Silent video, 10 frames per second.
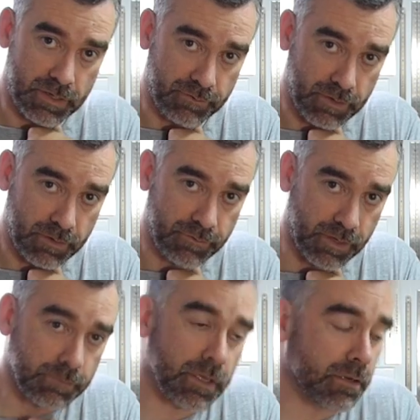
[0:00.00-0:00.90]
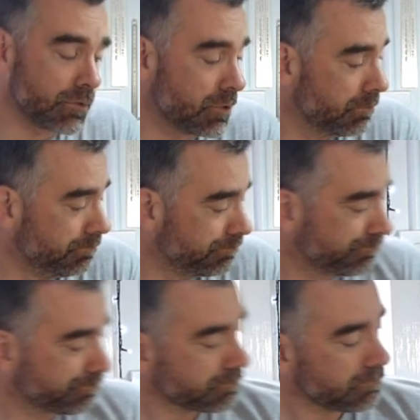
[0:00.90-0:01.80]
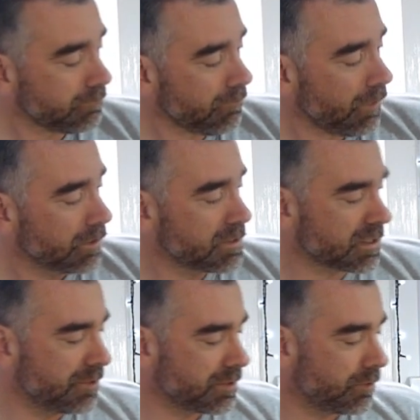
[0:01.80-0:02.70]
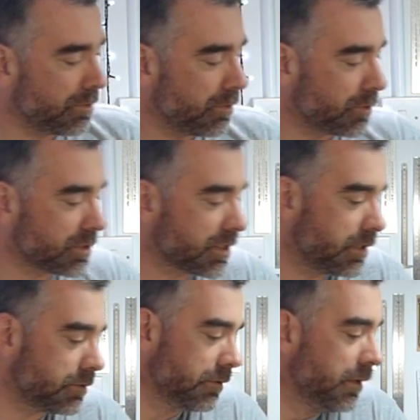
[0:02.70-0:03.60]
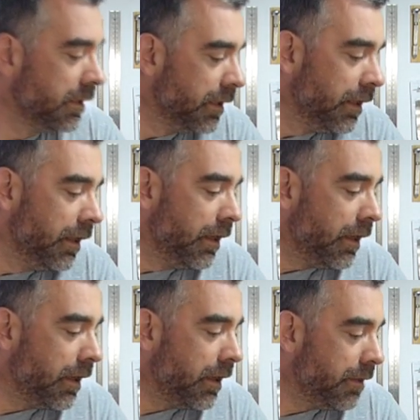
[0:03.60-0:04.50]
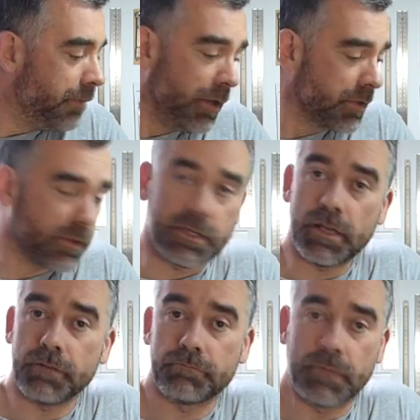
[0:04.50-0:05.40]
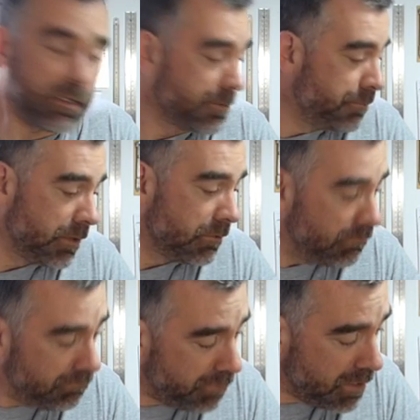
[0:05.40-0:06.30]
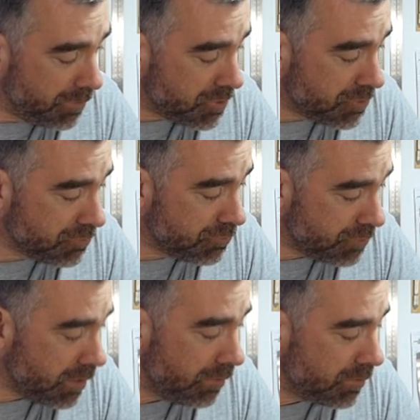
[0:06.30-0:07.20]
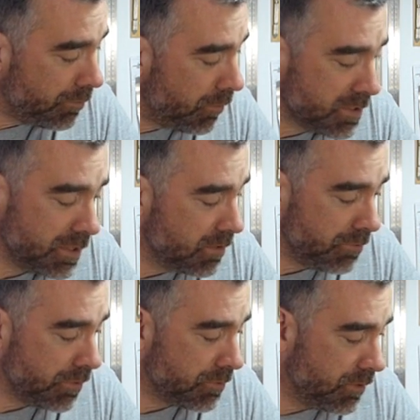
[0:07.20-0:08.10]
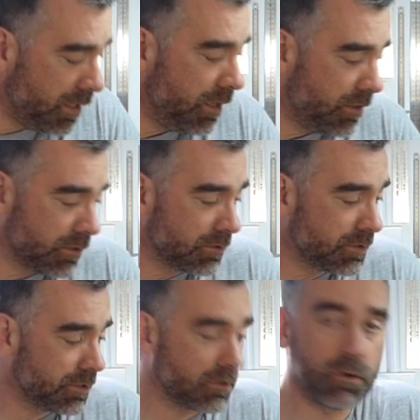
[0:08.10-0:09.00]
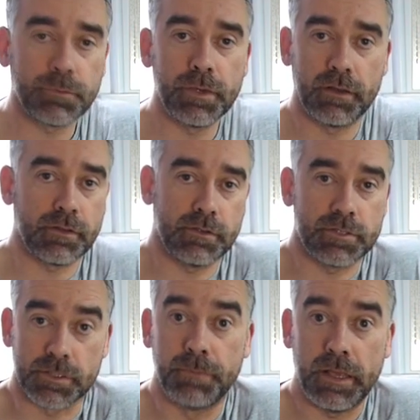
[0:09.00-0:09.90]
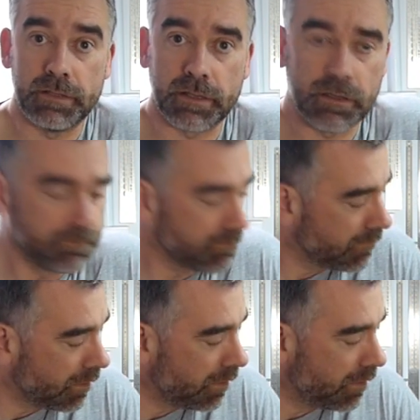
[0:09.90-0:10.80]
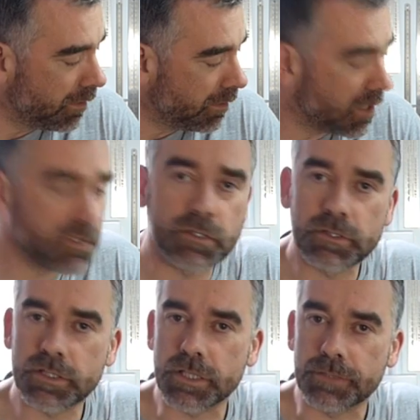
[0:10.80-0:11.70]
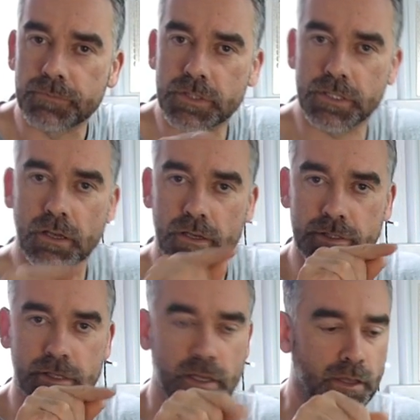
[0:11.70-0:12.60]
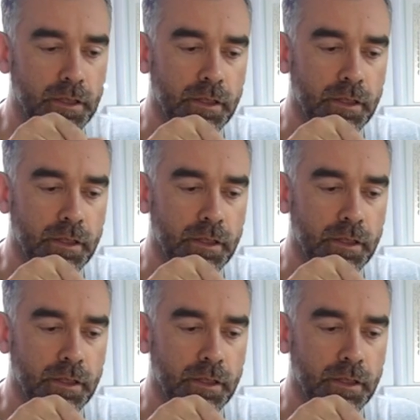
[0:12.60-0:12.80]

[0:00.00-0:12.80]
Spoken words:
very, very fine micro tube. Just keeps it a wee bit more scaled. But other than that, it's built pretty much right out the box. I didn't bother doing anything to the cockpit other than just painting it. I drilled the seat. The seat has